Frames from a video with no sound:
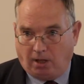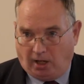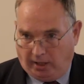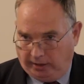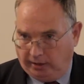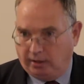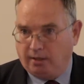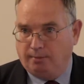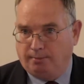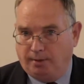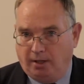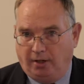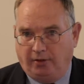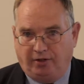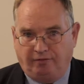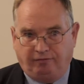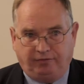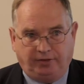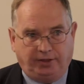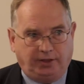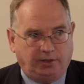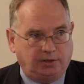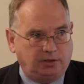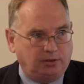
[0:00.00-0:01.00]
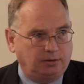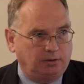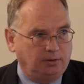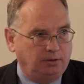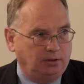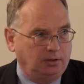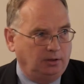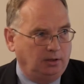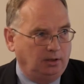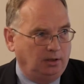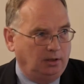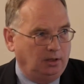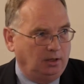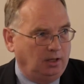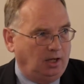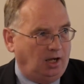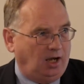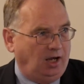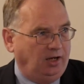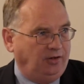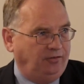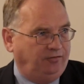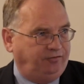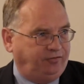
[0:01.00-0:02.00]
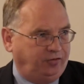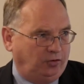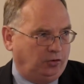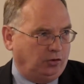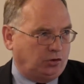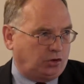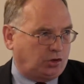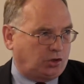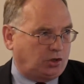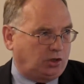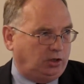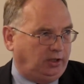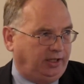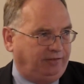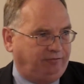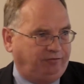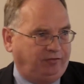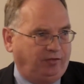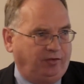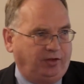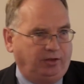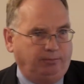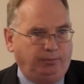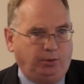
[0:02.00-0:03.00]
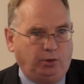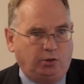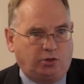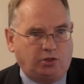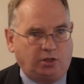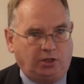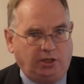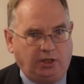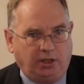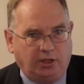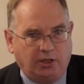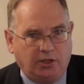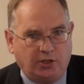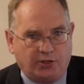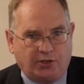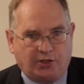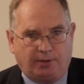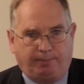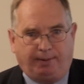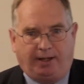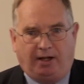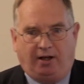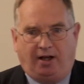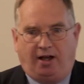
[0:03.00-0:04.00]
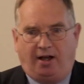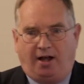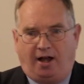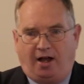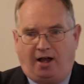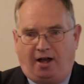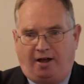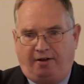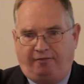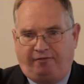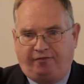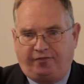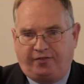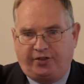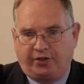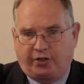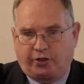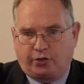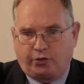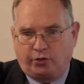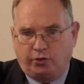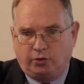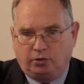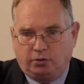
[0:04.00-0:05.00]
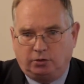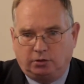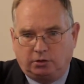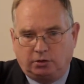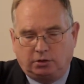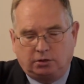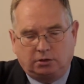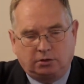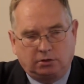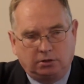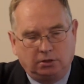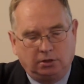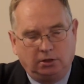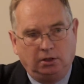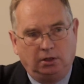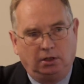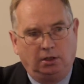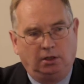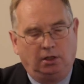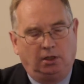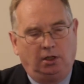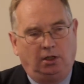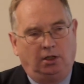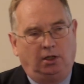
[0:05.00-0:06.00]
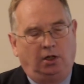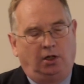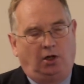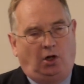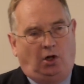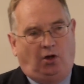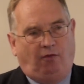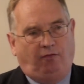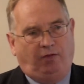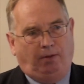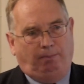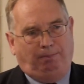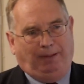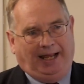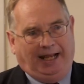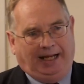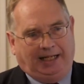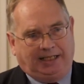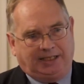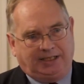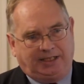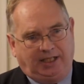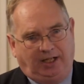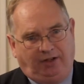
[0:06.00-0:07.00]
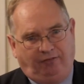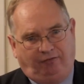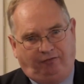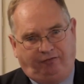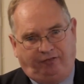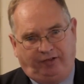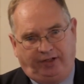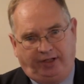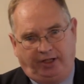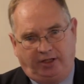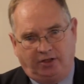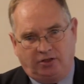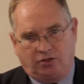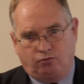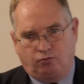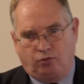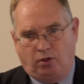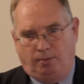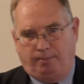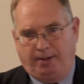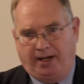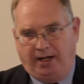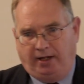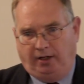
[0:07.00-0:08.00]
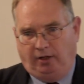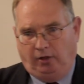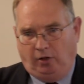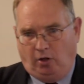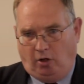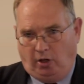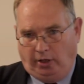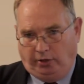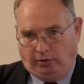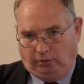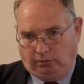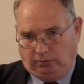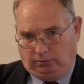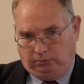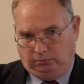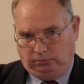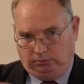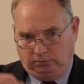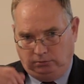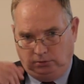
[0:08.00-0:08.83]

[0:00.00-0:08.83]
I command the fleet." Unfortunately for the mutineers, about half the crews of the Black Sea Fleet remain loyal